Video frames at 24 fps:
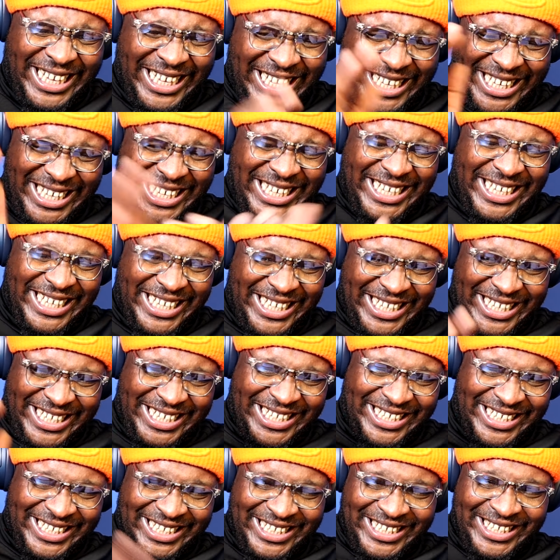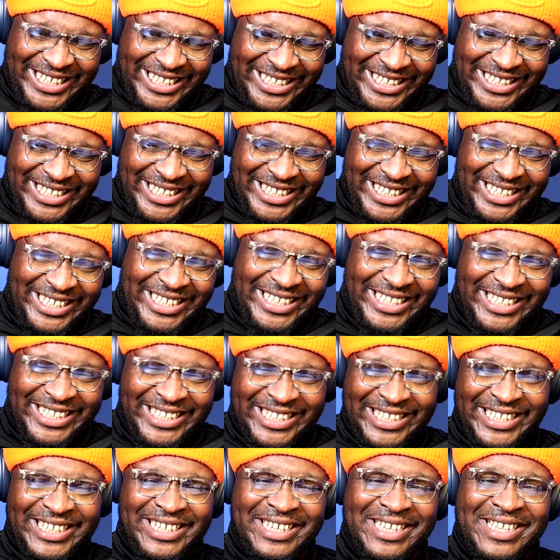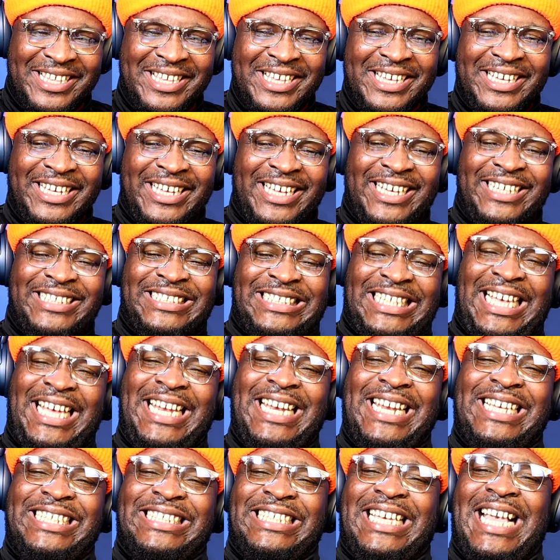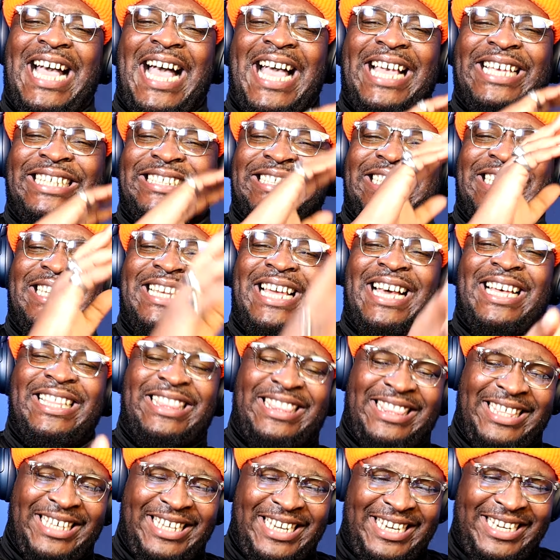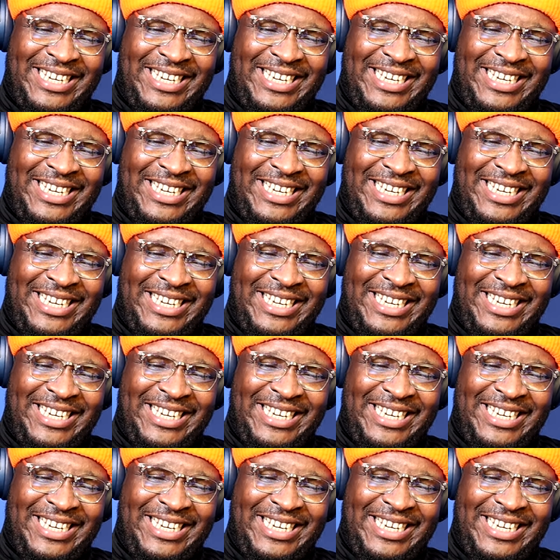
don't play much video games. I can answer for you. Ask me a question, and I'll answer for him.